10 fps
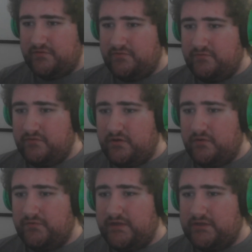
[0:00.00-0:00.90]

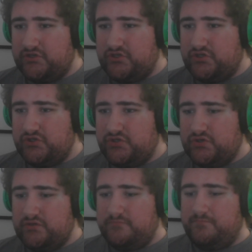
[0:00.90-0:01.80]
So that
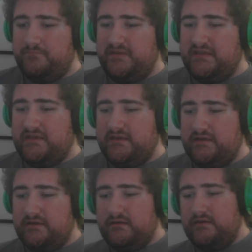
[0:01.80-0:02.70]
should
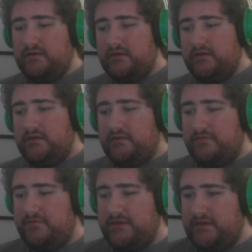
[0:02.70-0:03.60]
be
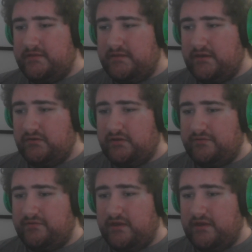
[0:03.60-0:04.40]
the tier list.